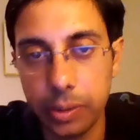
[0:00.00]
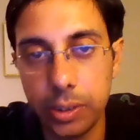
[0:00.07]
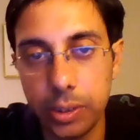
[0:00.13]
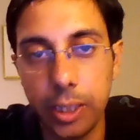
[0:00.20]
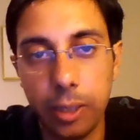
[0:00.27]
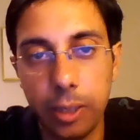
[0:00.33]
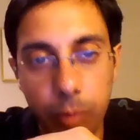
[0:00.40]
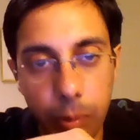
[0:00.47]

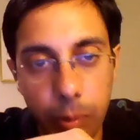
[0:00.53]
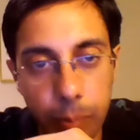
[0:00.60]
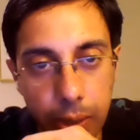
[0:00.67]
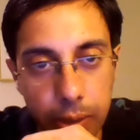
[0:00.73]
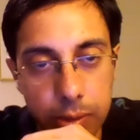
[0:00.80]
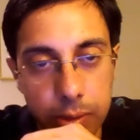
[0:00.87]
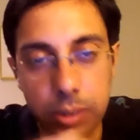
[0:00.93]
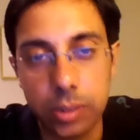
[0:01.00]
here will be
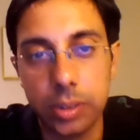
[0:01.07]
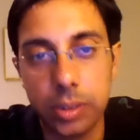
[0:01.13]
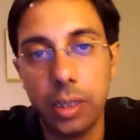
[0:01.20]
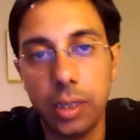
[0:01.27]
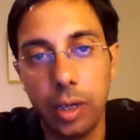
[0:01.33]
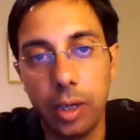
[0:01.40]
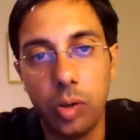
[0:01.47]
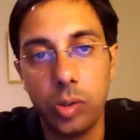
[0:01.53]
consistent
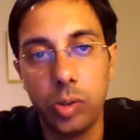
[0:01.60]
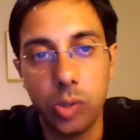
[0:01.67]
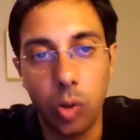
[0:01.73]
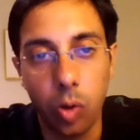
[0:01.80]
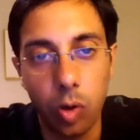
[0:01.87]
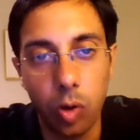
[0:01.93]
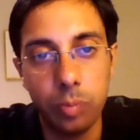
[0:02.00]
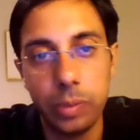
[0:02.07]
across
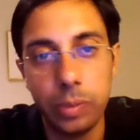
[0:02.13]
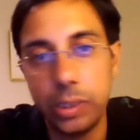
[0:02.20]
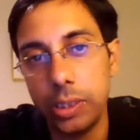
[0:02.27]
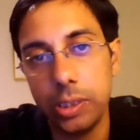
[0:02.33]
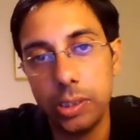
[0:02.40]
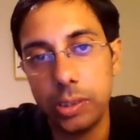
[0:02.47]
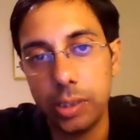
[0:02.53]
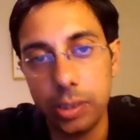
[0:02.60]
all
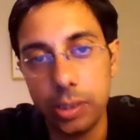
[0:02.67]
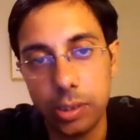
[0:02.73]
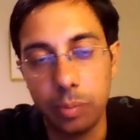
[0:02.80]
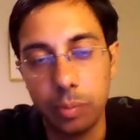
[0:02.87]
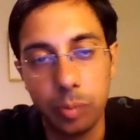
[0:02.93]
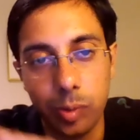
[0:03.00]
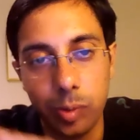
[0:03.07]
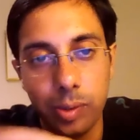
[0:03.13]
machines that
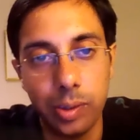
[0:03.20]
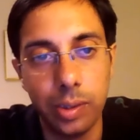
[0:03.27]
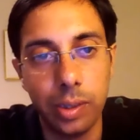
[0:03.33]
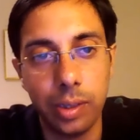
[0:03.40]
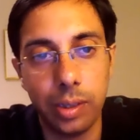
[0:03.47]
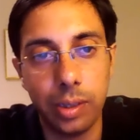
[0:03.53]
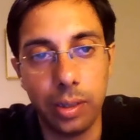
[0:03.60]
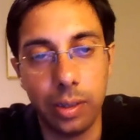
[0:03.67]
support
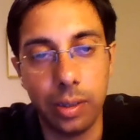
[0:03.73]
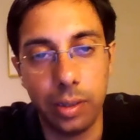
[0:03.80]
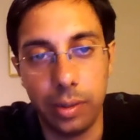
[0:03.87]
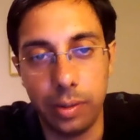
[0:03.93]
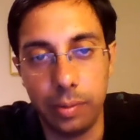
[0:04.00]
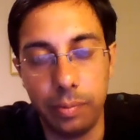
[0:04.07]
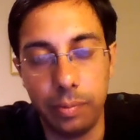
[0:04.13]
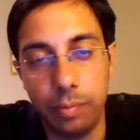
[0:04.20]

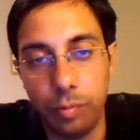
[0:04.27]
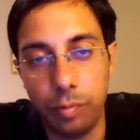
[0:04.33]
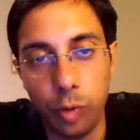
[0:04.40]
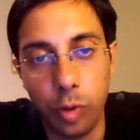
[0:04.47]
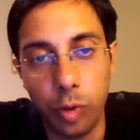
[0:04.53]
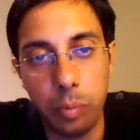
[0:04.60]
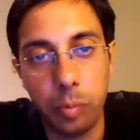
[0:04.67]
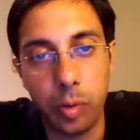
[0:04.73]

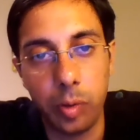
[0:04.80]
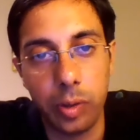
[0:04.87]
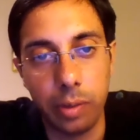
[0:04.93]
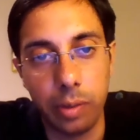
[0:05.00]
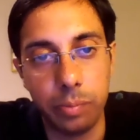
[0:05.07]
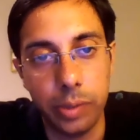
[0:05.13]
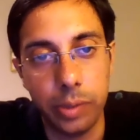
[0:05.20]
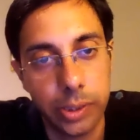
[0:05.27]
floating point
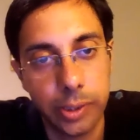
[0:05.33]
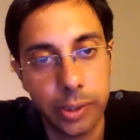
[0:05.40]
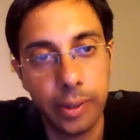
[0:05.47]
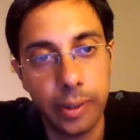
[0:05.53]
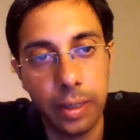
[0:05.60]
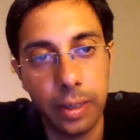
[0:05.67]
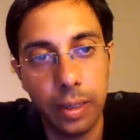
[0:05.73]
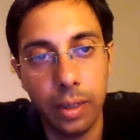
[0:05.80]
numbers.
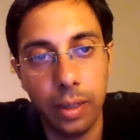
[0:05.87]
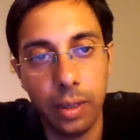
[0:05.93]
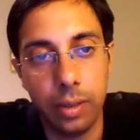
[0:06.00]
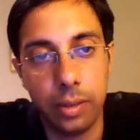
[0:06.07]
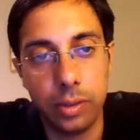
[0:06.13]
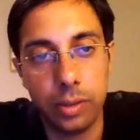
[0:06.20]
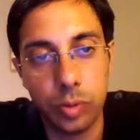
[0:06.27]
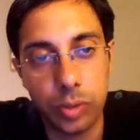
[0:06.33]

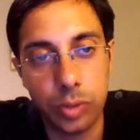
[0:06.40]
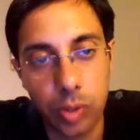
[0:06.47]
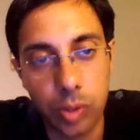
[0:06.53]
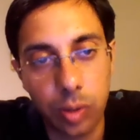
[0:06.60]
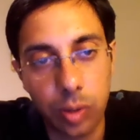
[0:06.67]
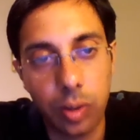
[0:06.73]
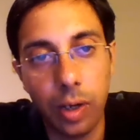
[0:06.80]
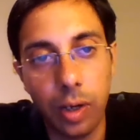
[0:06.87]
So it's
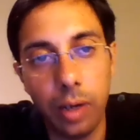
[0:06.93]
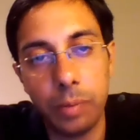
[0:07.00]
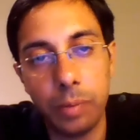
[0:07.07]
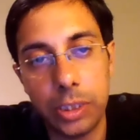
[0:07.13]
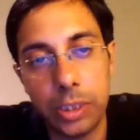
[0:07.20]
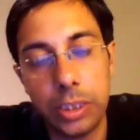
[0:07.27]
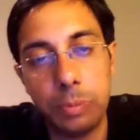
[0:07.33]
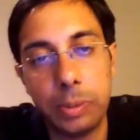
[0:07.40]
not really a
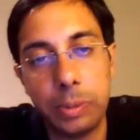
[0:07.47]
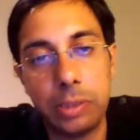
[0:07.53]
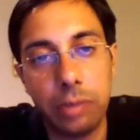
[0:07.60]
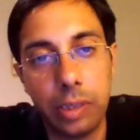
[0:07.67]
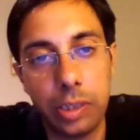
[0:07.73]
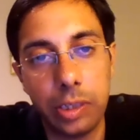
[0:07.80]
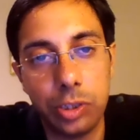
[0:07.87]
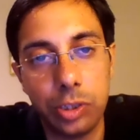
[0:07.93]

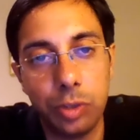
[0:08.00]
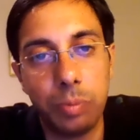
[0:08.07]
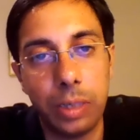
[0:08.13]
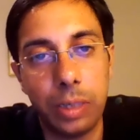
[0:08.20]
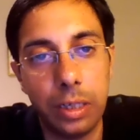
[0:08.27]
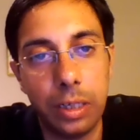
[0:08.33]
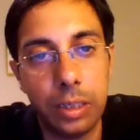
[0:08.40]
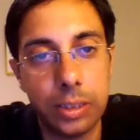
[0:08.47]
machine-specific issue,
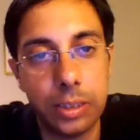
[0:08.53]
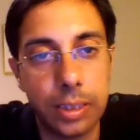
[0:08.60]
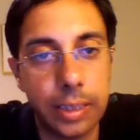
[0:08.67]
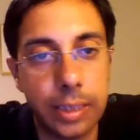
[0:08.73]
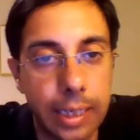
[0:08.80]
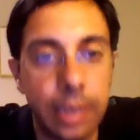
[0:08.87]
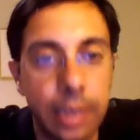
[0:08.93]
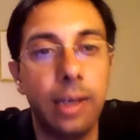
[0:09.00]
but it is a
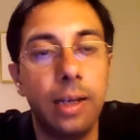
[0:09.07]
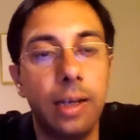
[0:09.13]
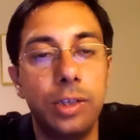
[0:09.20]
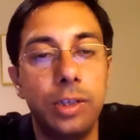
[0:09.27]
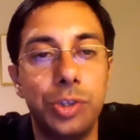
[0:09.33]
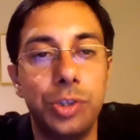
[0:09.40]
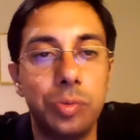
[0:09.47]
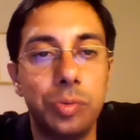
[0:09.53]
technical
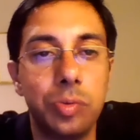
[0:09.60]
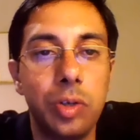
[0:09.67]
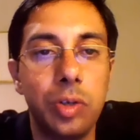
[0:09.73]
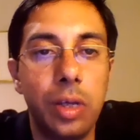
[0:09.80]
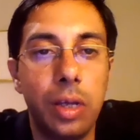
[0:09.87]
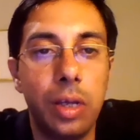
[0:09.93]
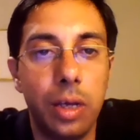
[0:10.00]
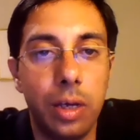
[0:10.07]
issue,
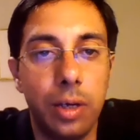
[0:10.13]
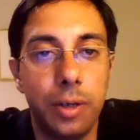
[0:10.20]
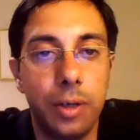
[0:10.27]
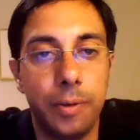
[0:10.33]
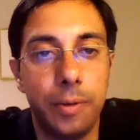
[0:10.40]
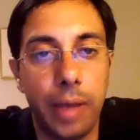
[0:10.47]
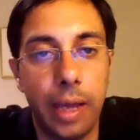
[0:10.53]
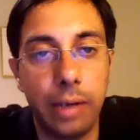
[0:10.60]

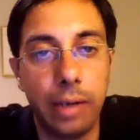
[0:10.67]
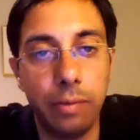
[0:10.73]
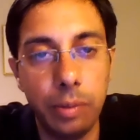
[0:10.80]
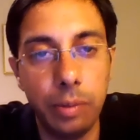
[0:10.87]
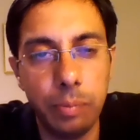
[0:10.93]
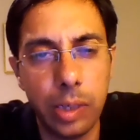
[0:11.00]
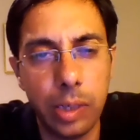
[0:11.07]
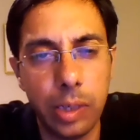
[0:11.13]
and we
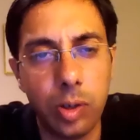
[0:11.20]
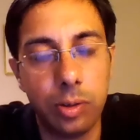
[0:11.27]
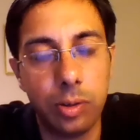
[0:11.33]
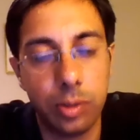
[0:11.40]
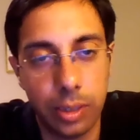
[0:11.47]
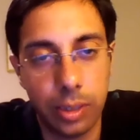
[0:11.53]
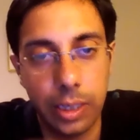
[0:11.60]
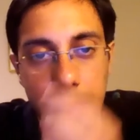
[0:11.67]
may not
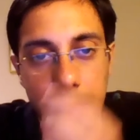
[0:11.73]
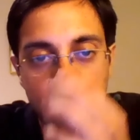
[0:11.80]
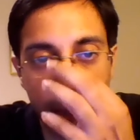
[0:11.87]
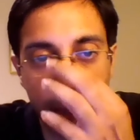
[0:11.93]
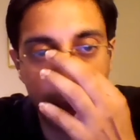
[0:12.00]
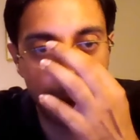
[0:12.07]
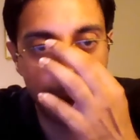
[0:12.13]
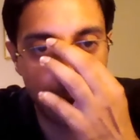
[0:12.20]

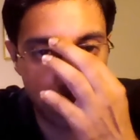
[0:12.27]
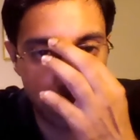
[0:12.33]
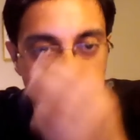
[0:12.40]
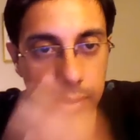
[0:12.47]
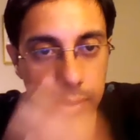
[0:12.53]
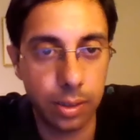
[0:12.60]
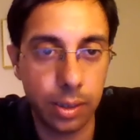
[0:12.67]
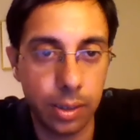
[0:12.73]
explain this
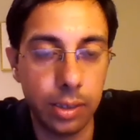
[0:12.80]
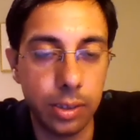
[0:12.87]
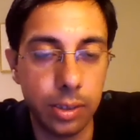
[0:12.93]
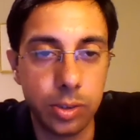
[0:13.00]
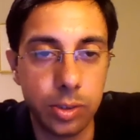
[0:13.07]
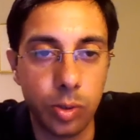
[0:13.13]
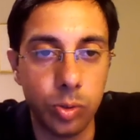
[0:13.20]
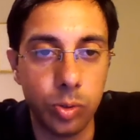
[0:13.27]
in
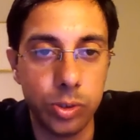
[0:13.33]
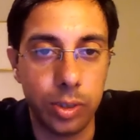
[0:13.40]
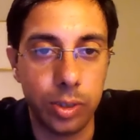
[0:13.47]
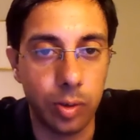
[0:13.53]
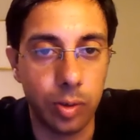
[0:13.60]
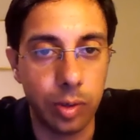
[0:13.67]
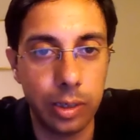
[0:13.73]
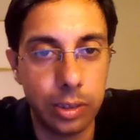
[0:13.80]
this course at
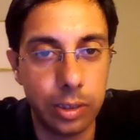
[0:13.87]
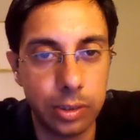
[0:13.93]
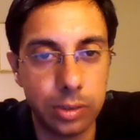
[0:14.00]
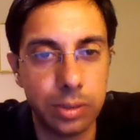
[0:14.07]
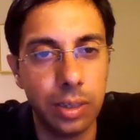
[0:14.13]
all. It is